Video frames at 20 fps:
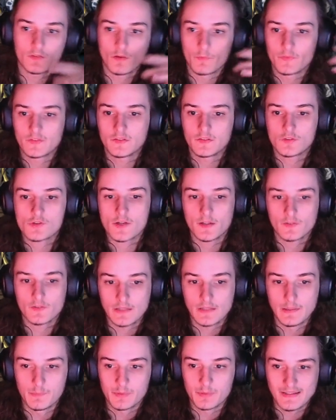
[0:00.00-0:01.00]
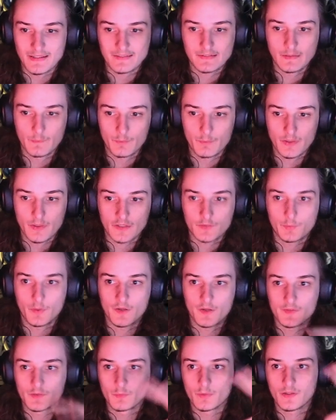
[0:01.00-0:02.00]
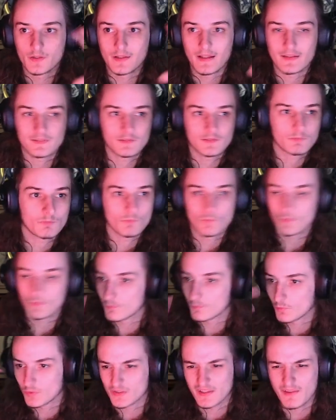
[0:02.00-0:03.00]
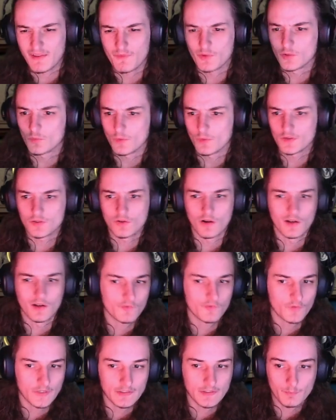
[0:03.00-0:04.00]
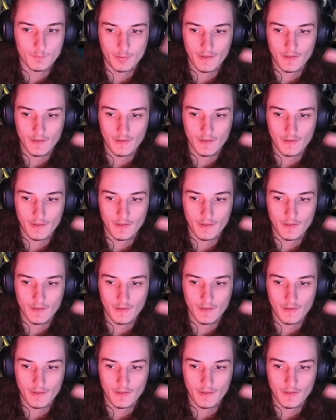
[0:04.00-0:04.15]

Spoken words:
obviously trying to keep it as simple as possible, as whatever you want to call it, free to